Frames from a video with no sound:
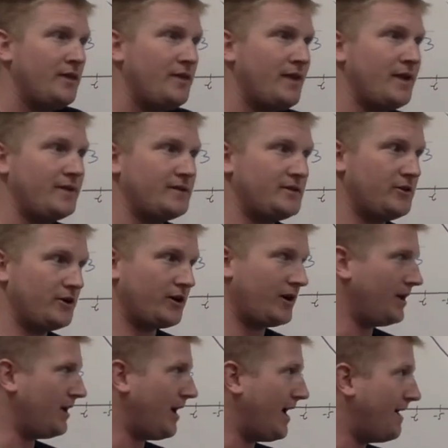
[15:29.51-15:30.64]
that they're going
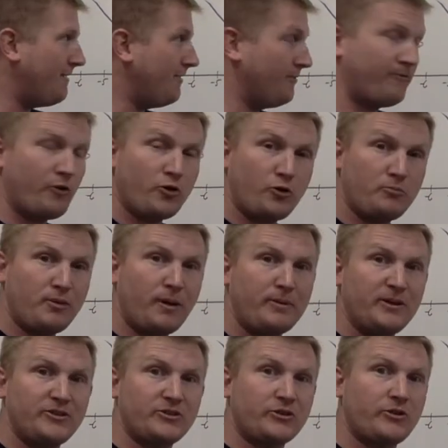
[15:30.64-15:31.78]
to have their focal
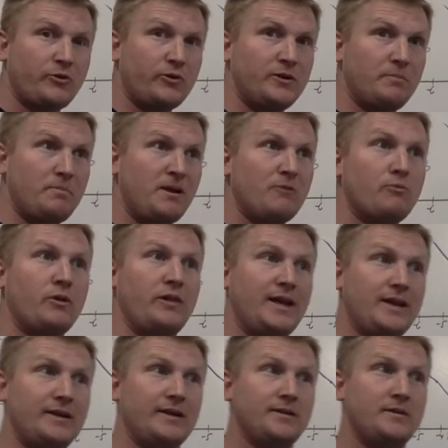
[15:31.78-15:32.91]
properties are going to be
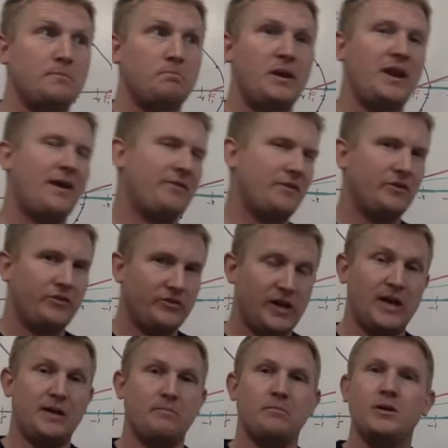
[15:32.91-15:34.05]
related, but not the
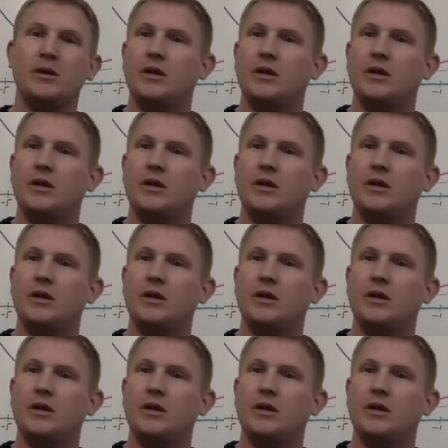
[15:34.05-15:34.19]
same.